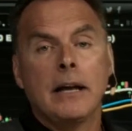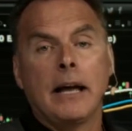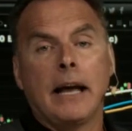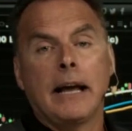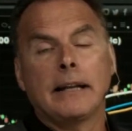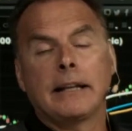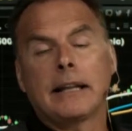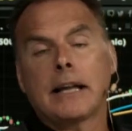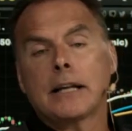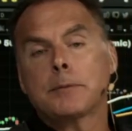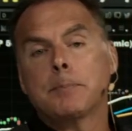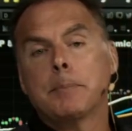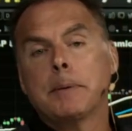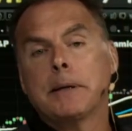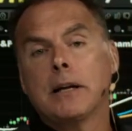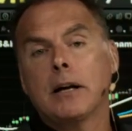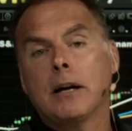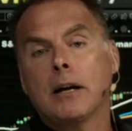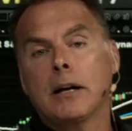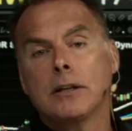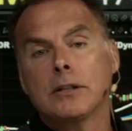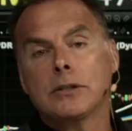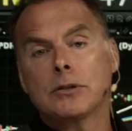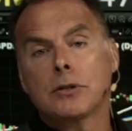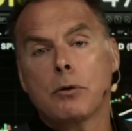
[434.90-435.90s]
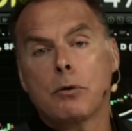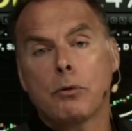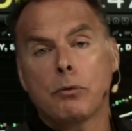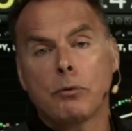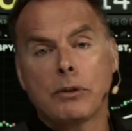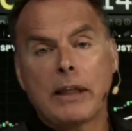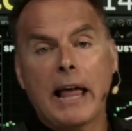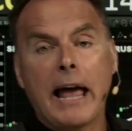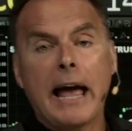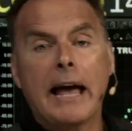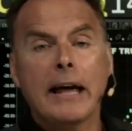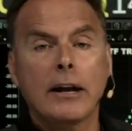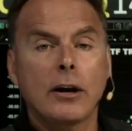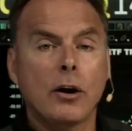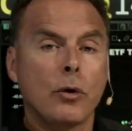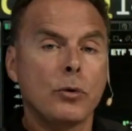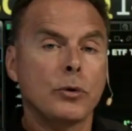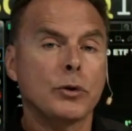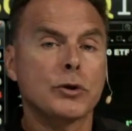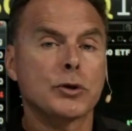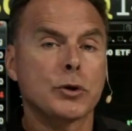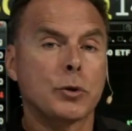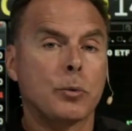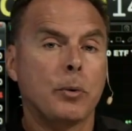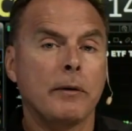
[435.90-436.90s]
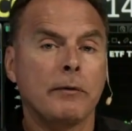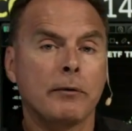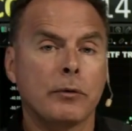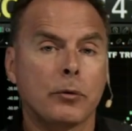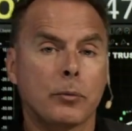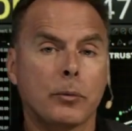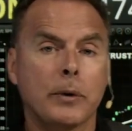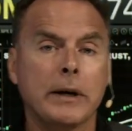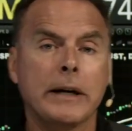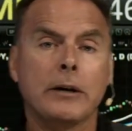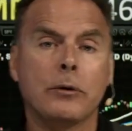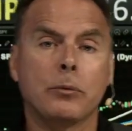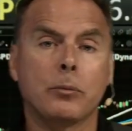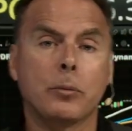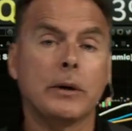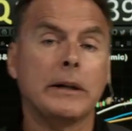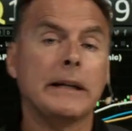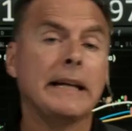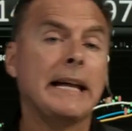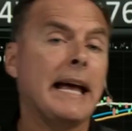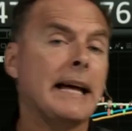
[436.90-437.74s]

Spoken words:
And that's because that owner's equivalent rent really